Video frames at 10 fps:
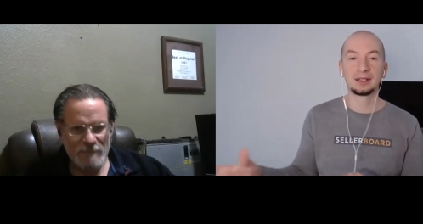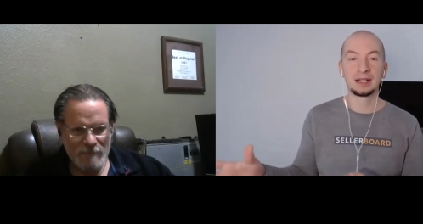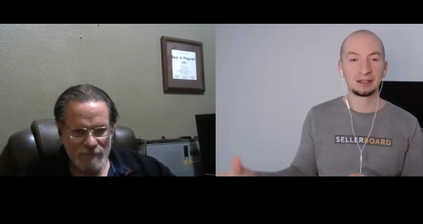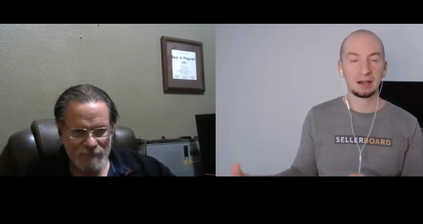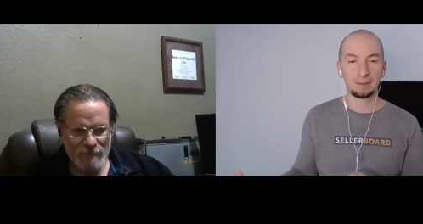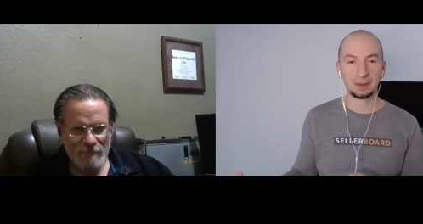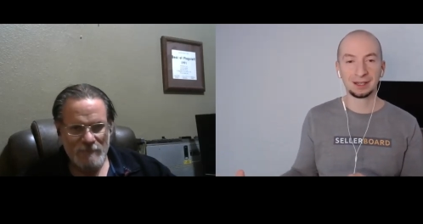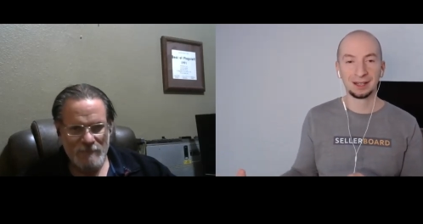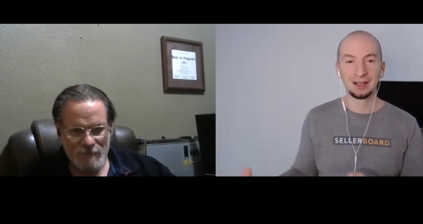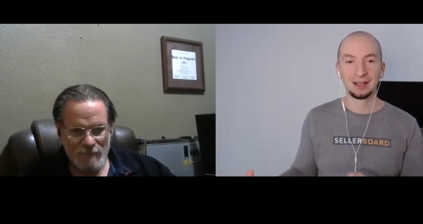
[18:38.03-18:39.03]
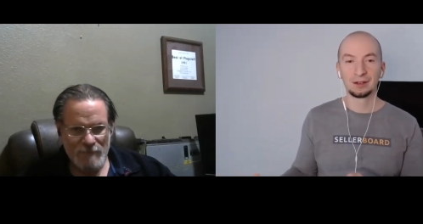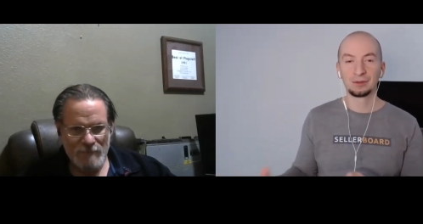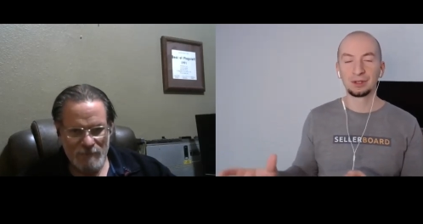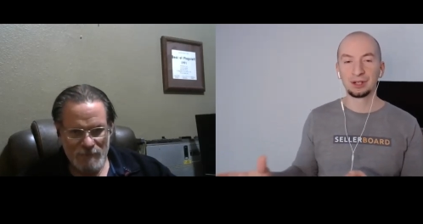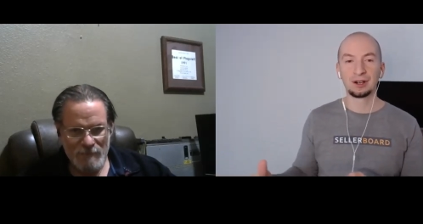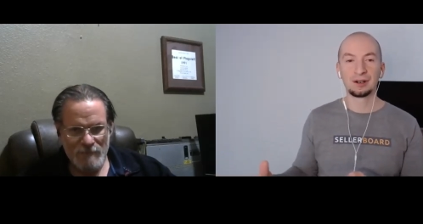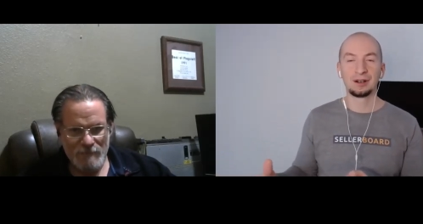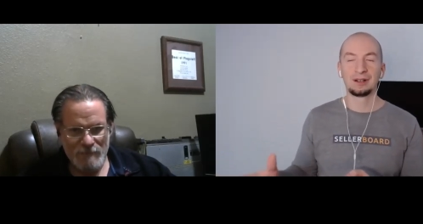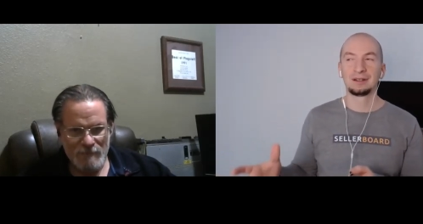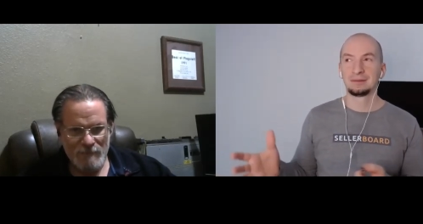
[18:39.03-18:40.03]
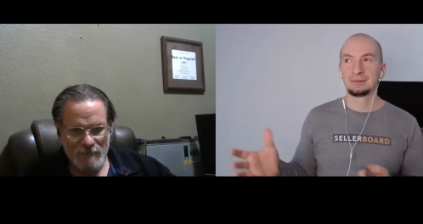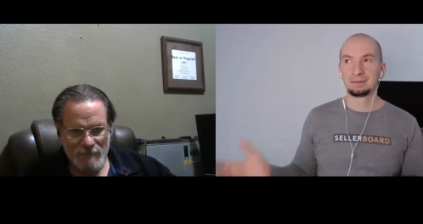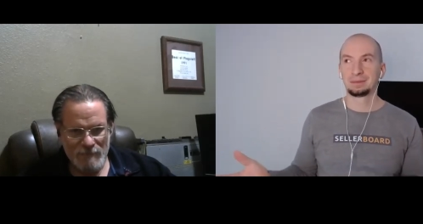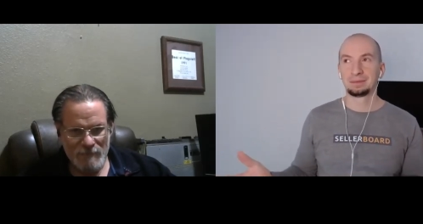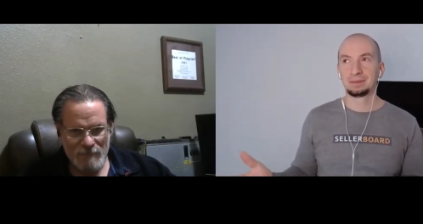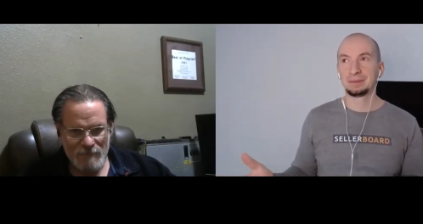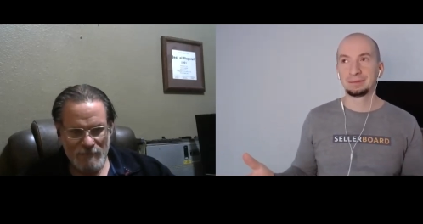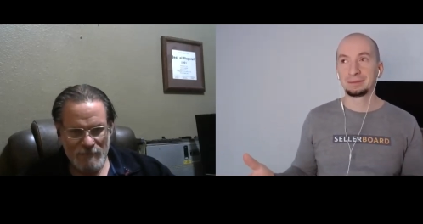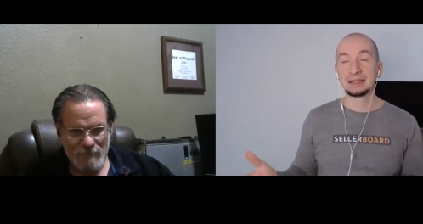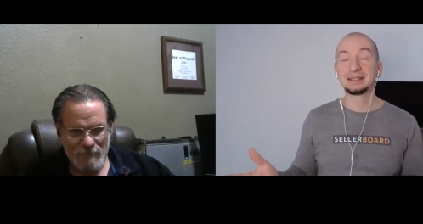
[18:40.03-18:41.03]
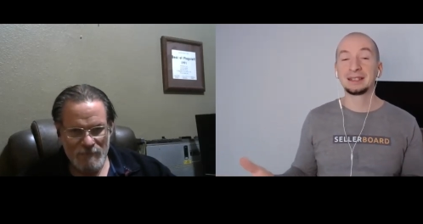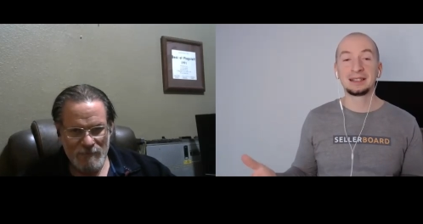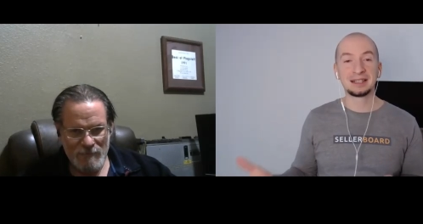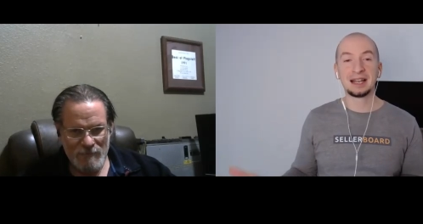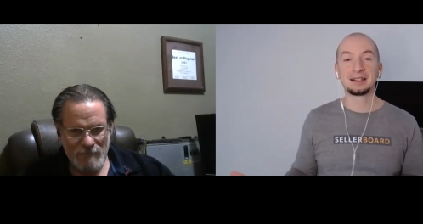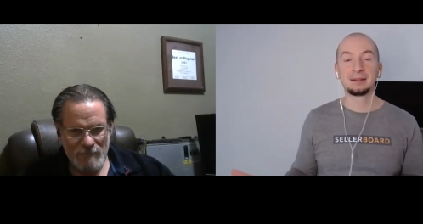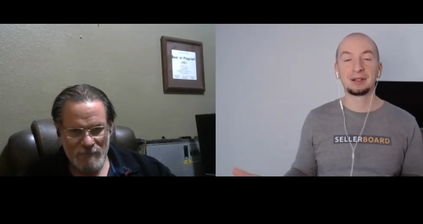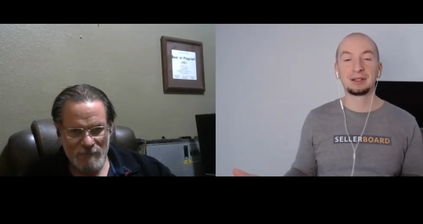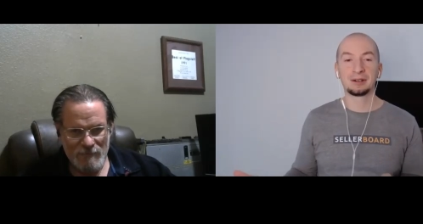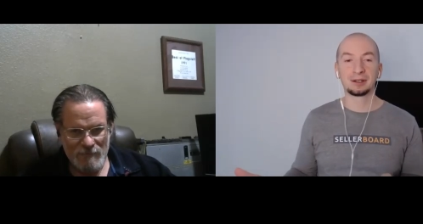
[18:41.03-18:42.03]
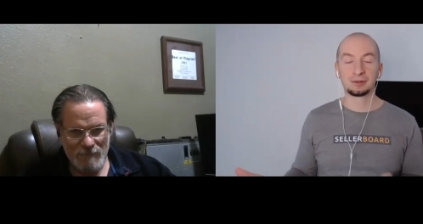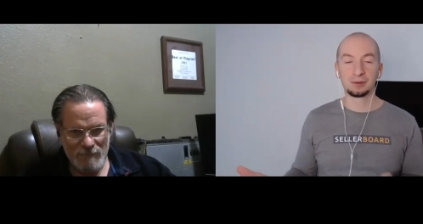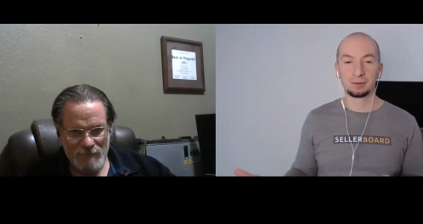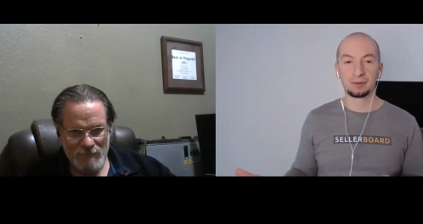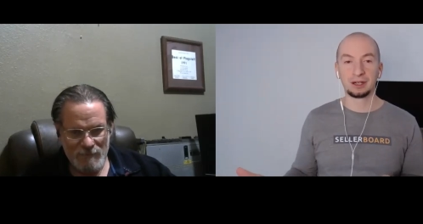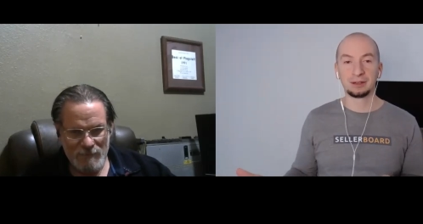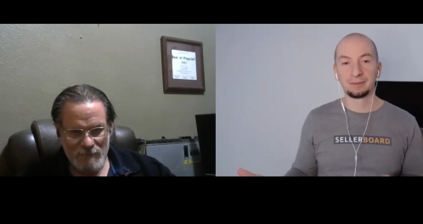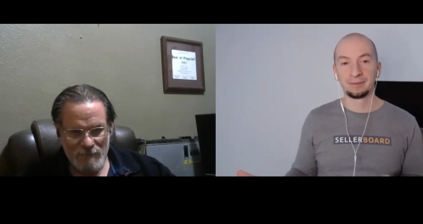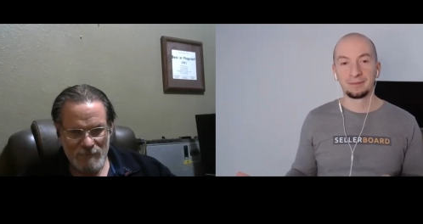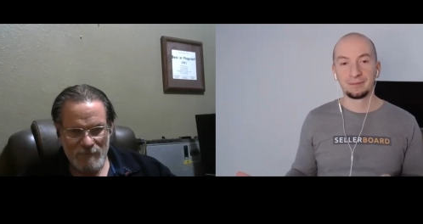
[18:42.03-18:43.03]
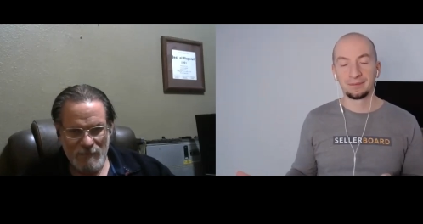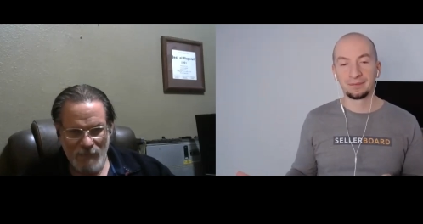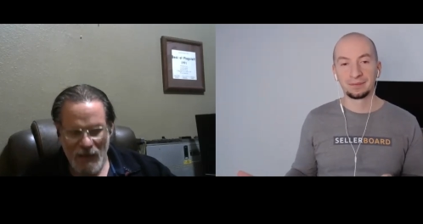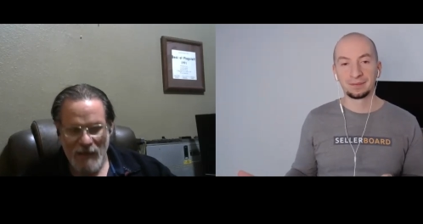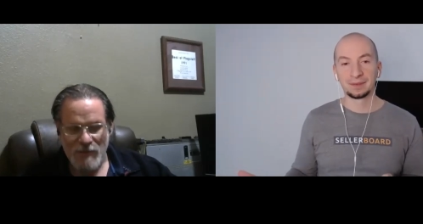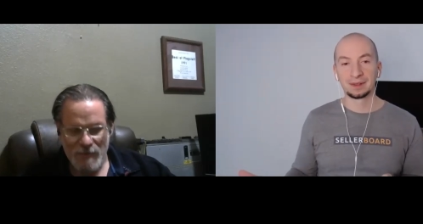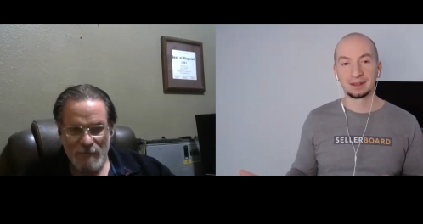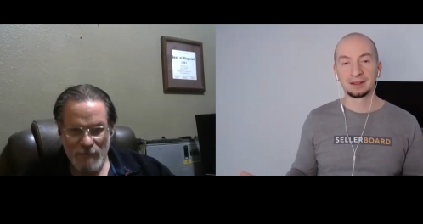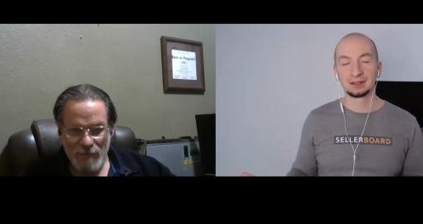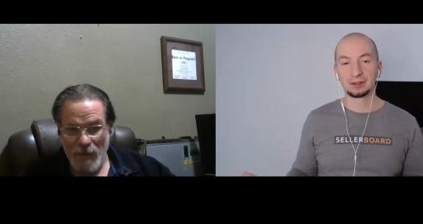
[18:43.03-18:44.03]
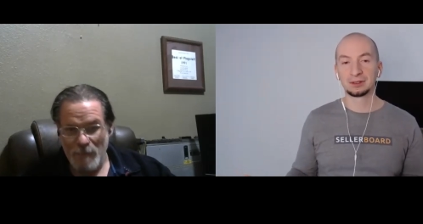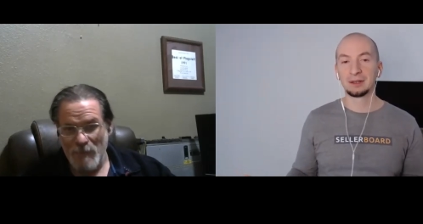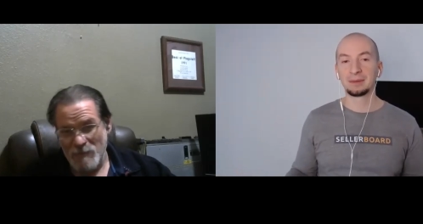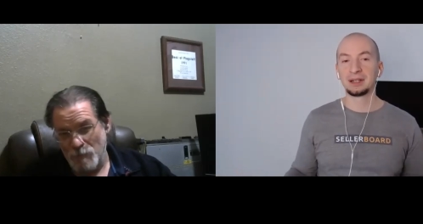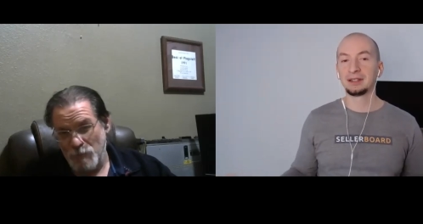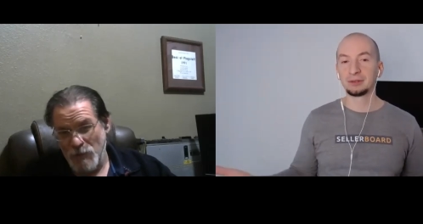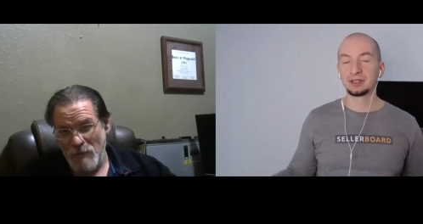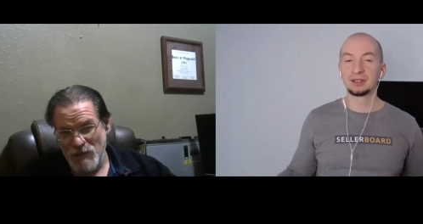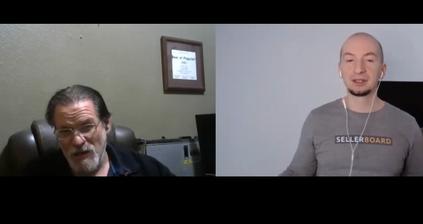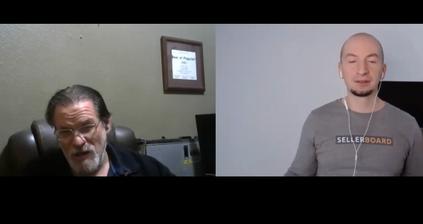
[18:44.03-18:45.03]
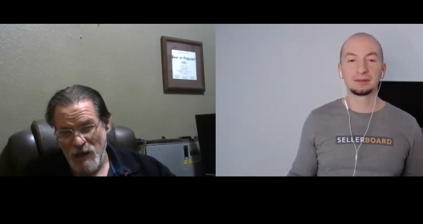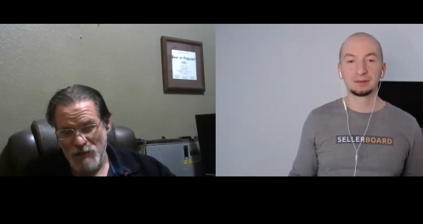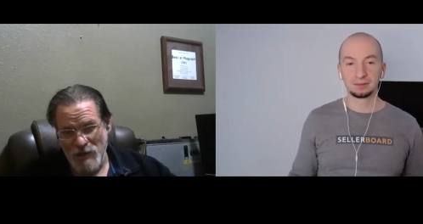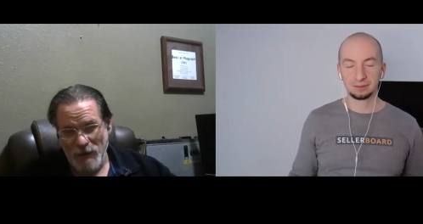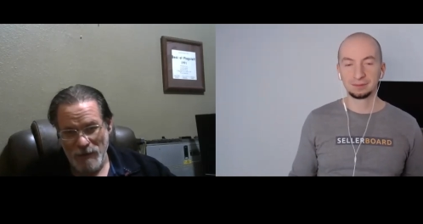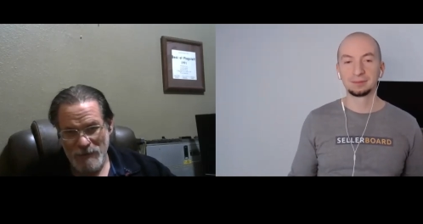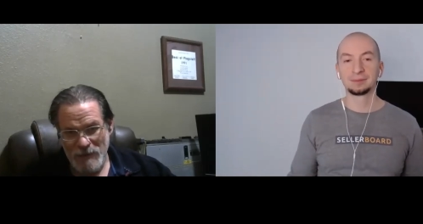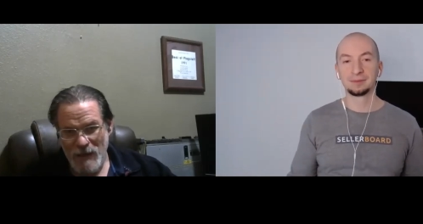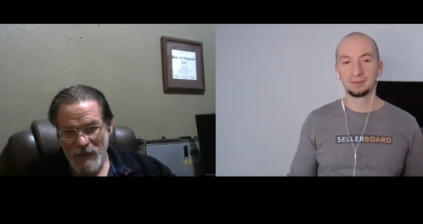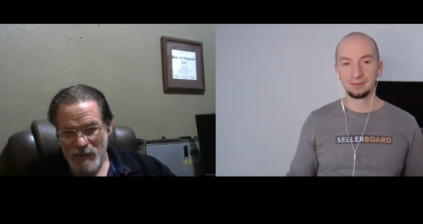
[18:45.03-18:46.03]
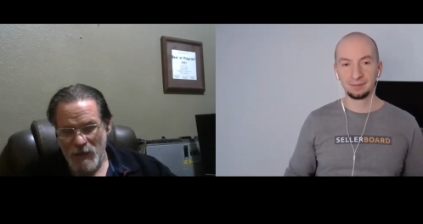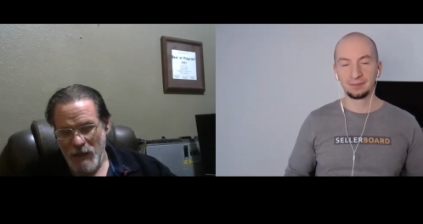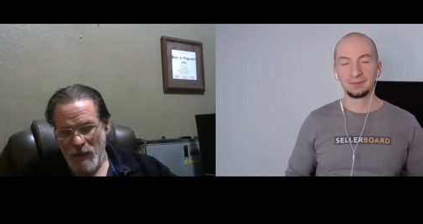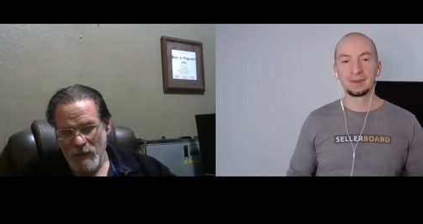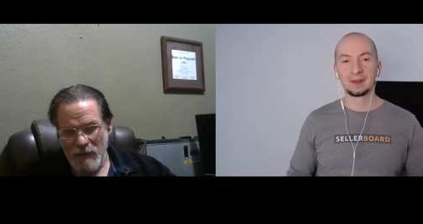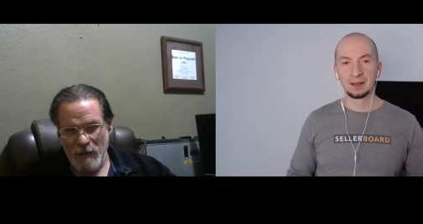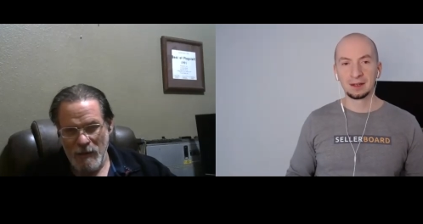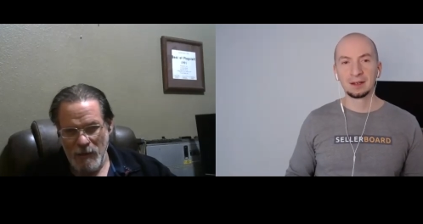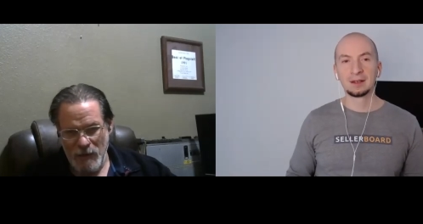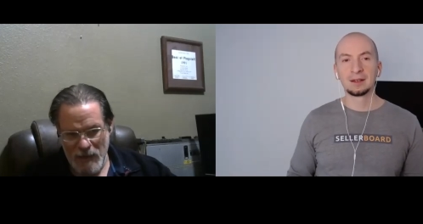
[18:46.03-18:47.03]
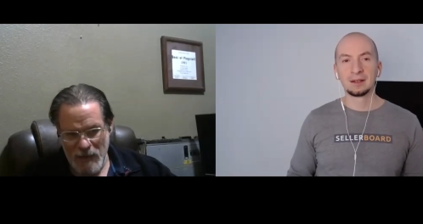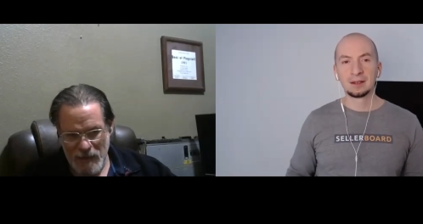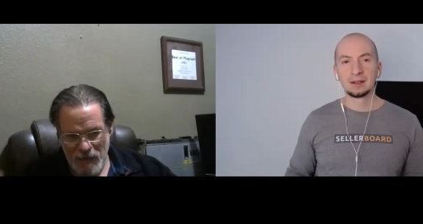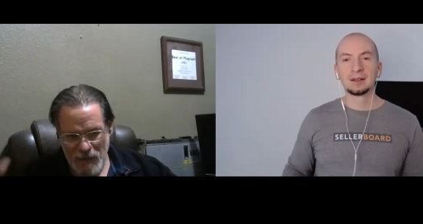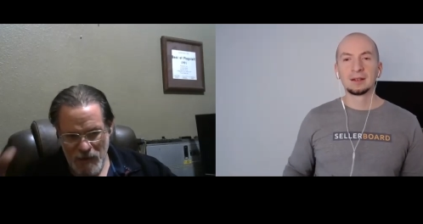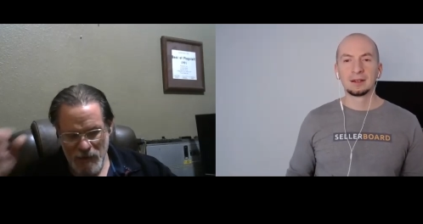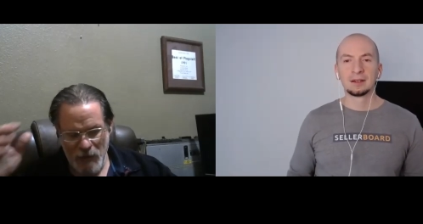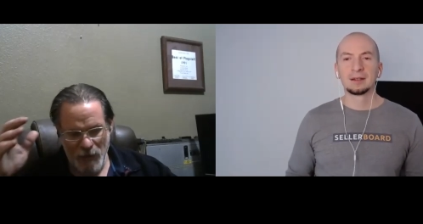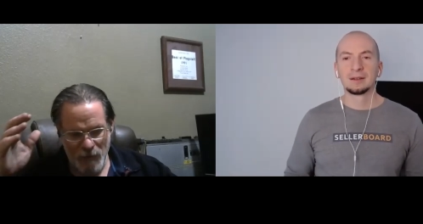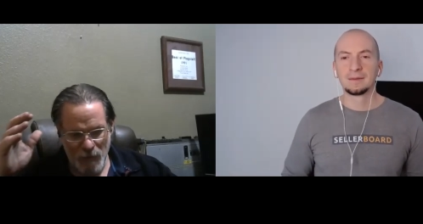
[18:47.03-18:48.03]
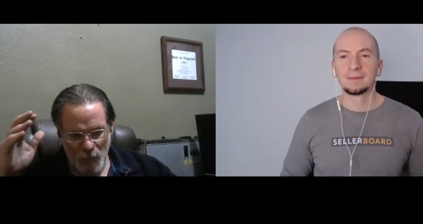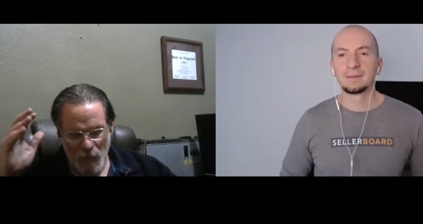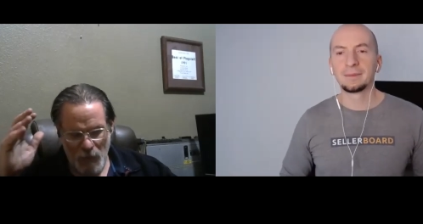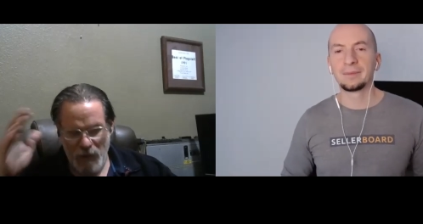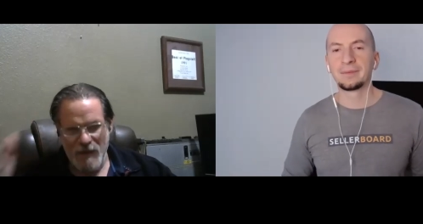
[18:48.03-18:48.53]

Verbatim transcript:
Speaker 1: in that topic, which are basically exactly my target group, right?
Speaker 2: Yes. So yep, somebody pretty much in a nutshell. Mm-hmm. So and the, the you know the, one of the